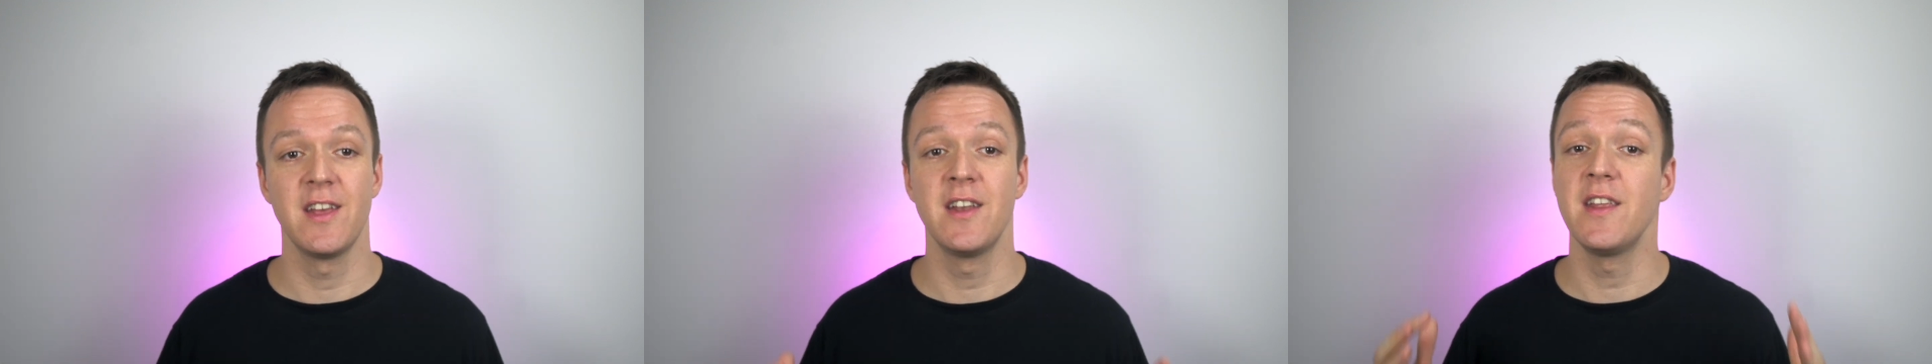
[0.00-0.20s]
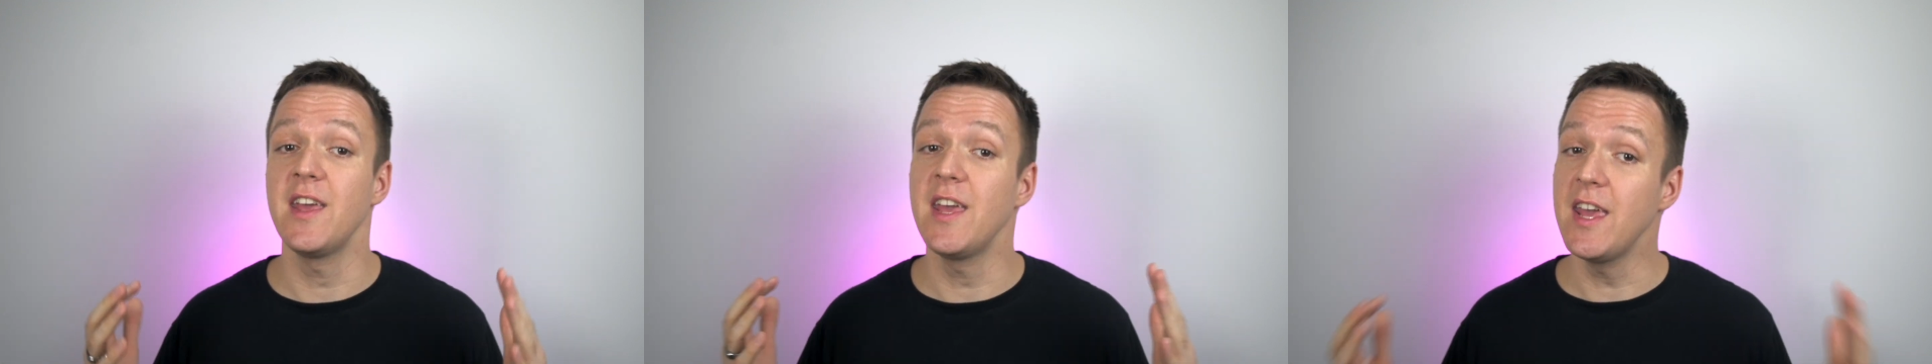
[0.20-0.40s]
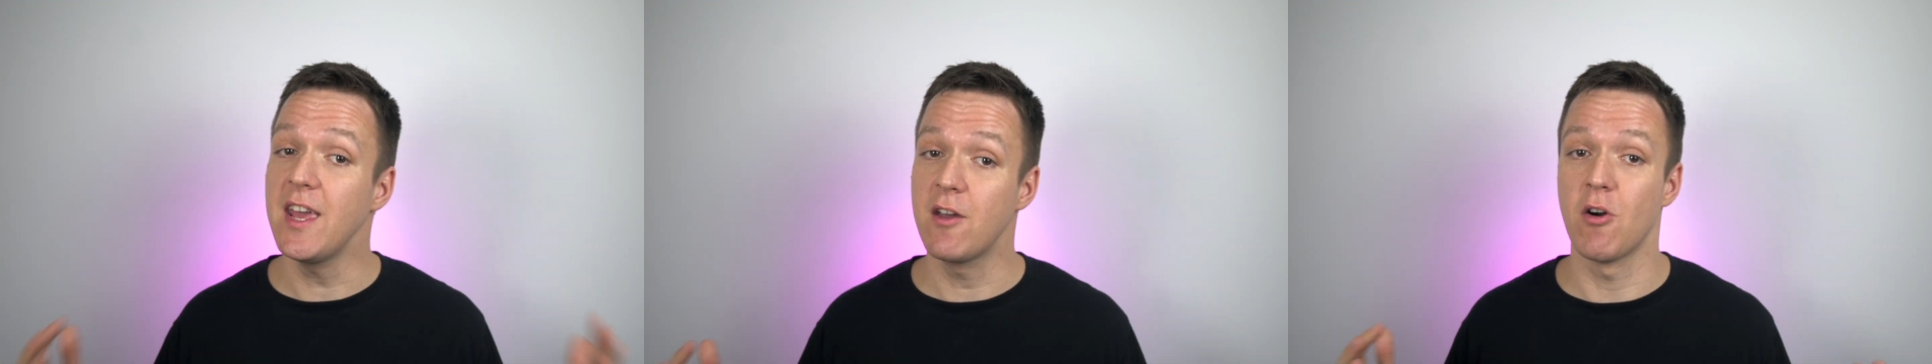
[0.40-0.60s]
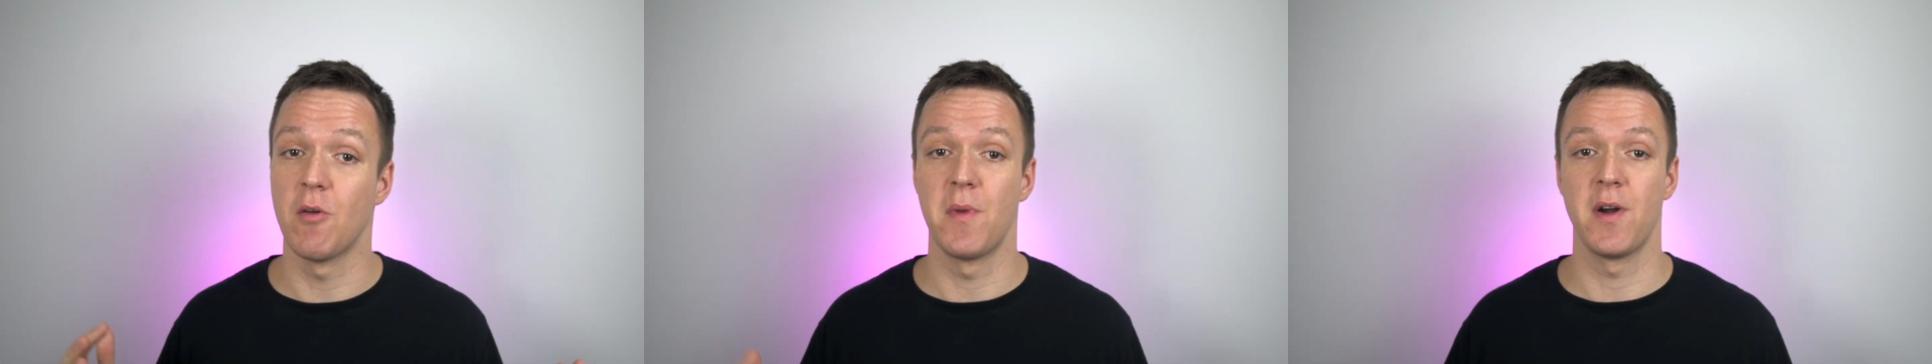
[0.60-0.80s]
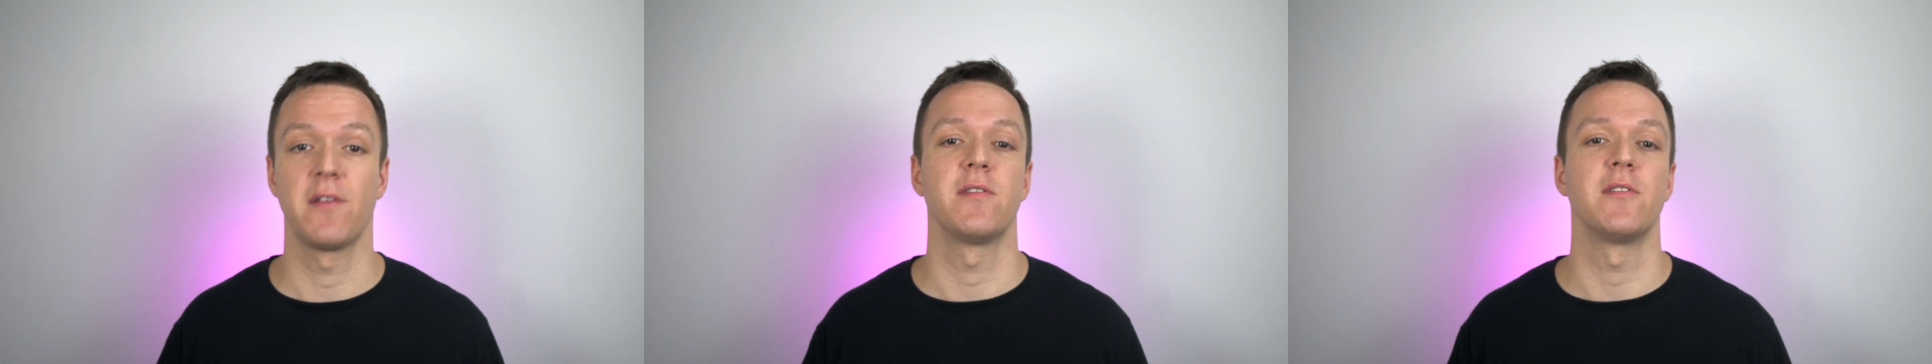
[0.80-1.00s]
in
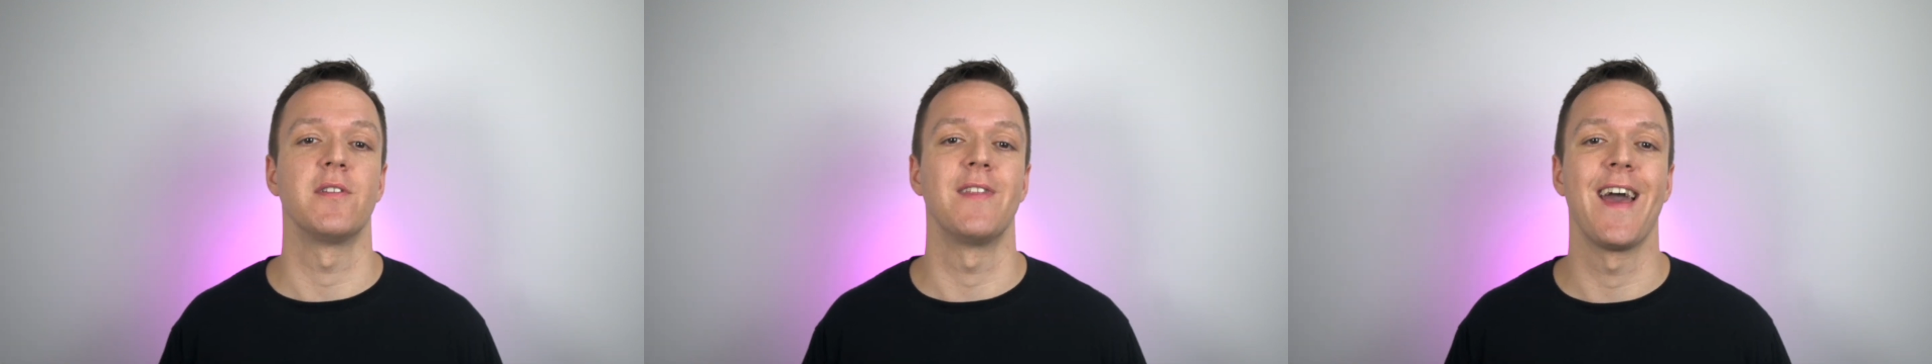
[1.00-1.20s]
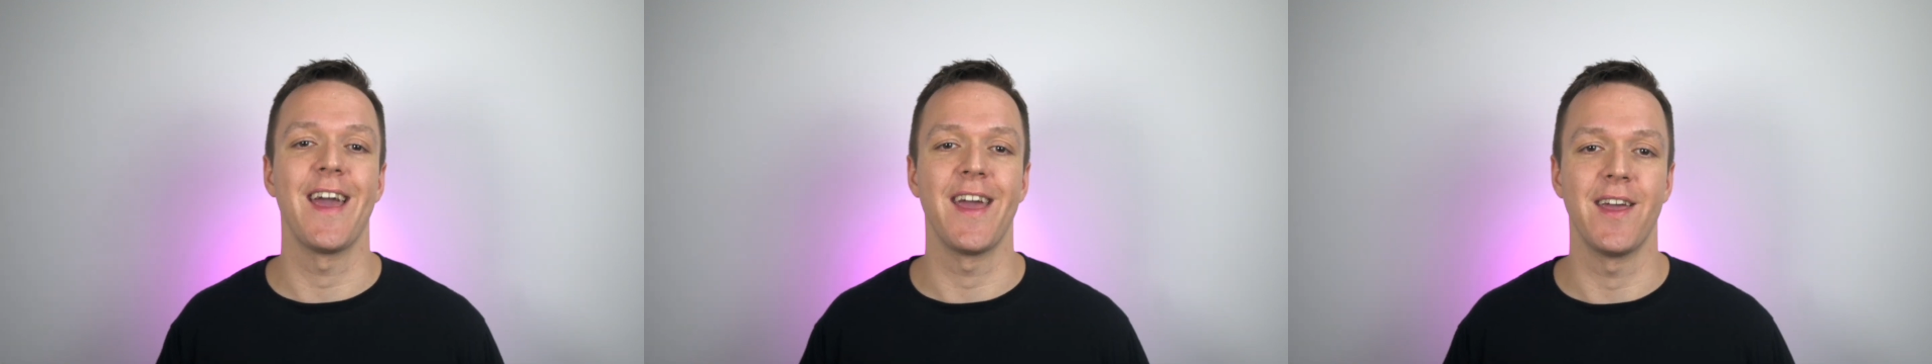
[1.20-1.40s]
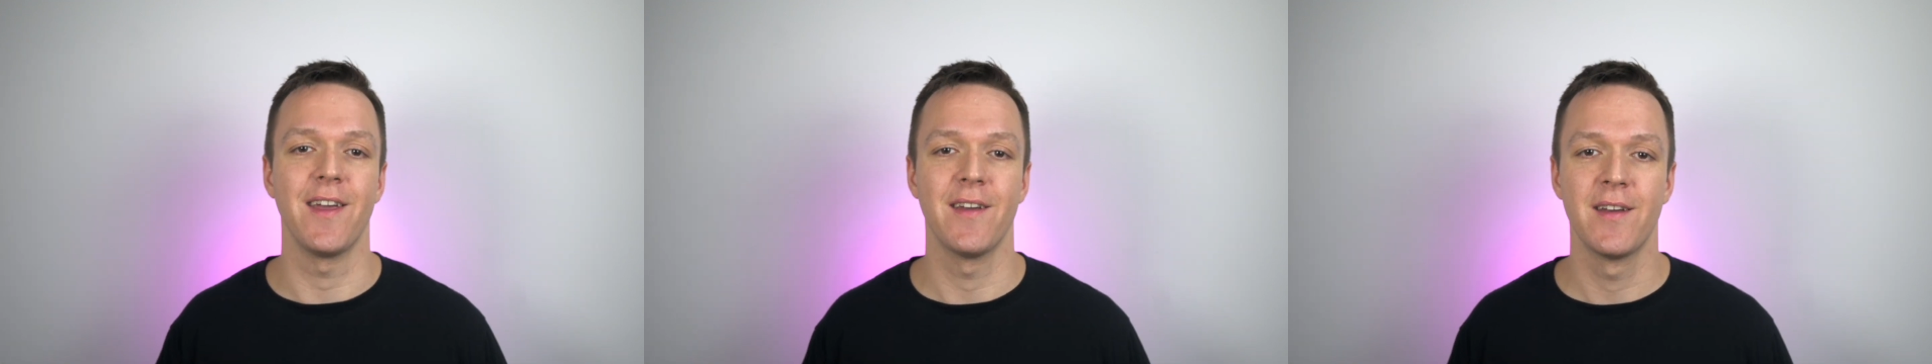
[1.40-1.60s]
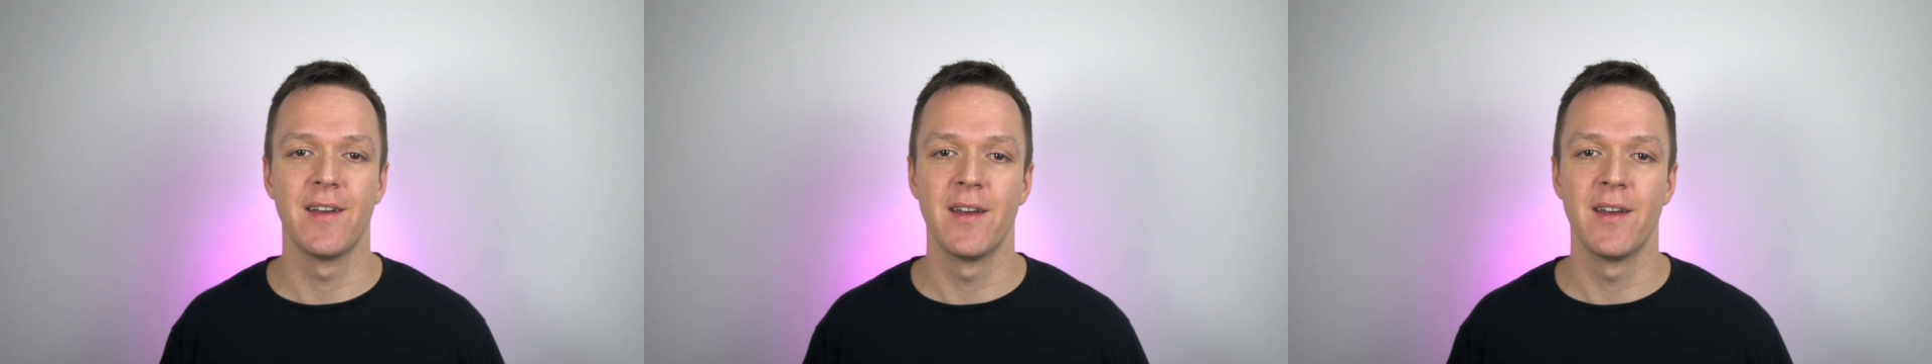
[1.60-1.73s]
e-commerce today.